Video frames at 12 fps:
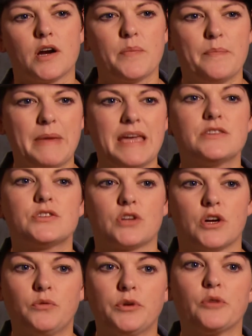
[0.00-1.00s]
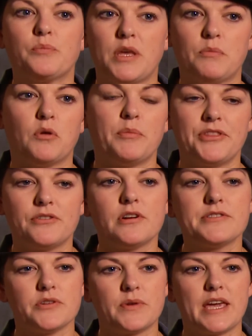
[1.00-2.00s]
are based on real people, but they're
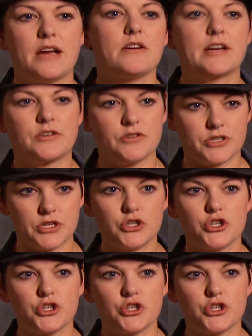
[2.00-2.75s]
also characters in